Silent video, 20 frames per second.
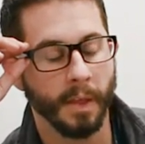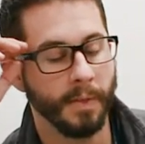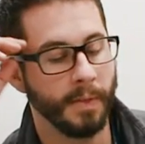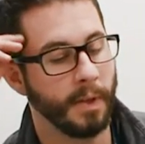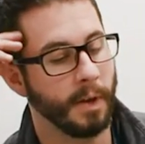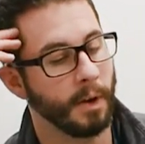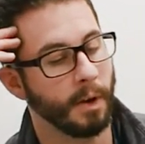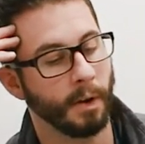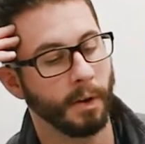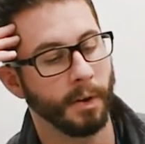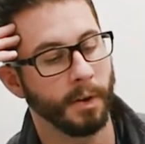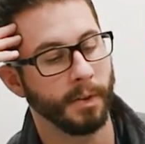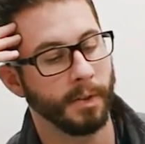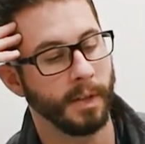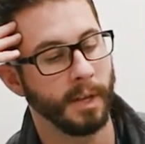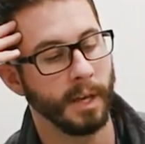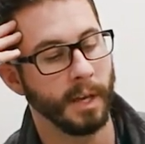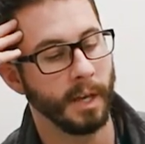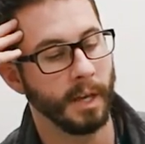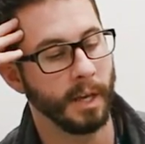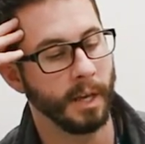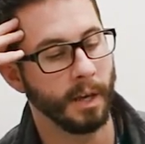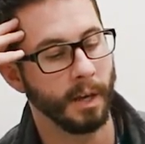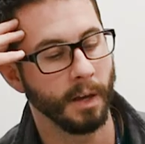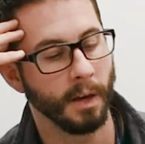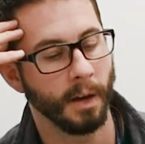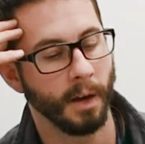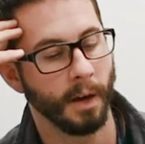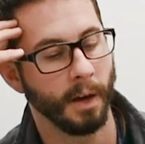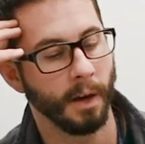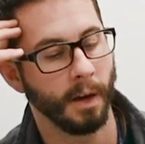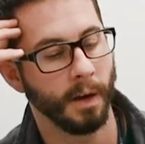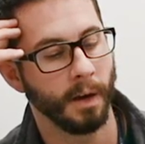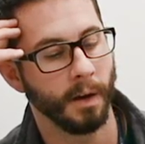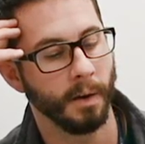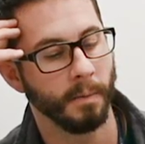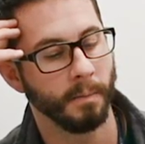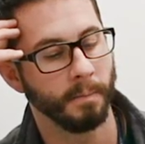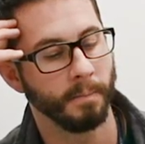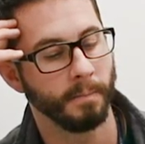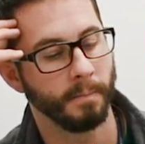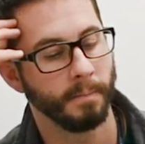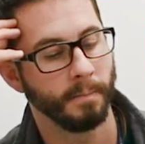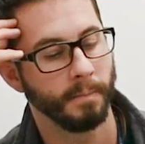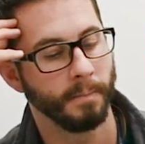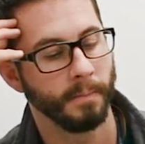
there the um,